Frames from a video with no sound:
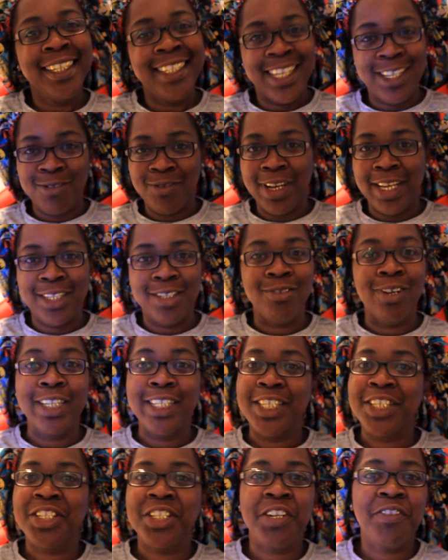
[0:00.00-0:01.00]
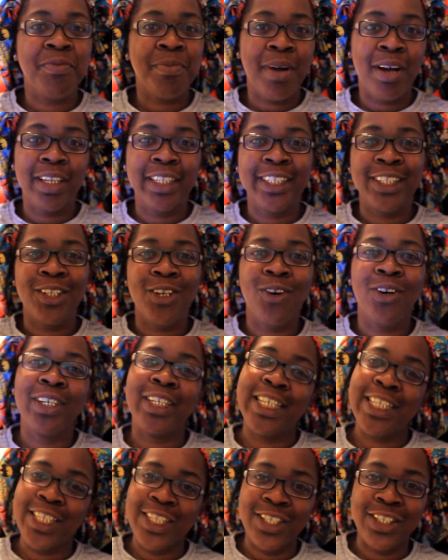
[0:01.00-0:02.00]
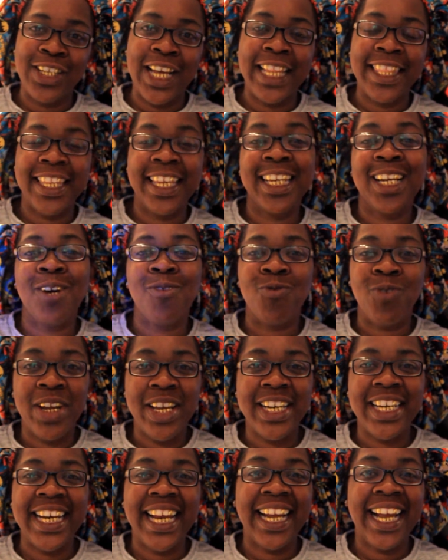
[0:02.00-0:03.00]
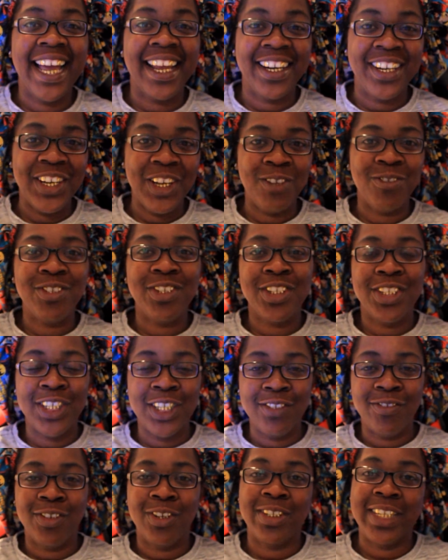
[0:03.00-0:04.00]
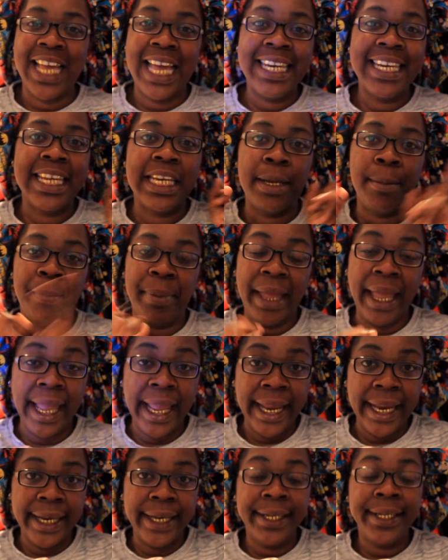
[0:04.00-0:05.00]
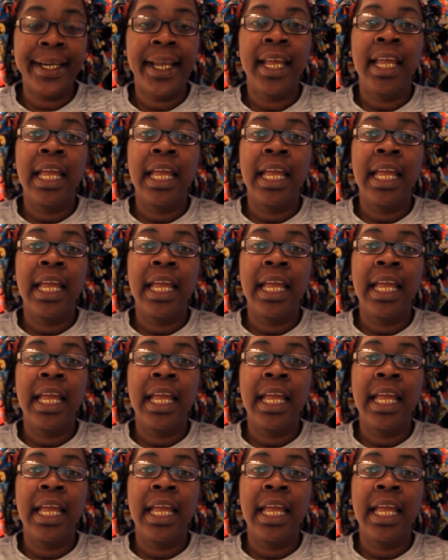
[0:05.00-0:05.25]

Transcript: That's what I do. I just shove them all in the corner until I think I'm ready and I got enough stuff, because I needed paint,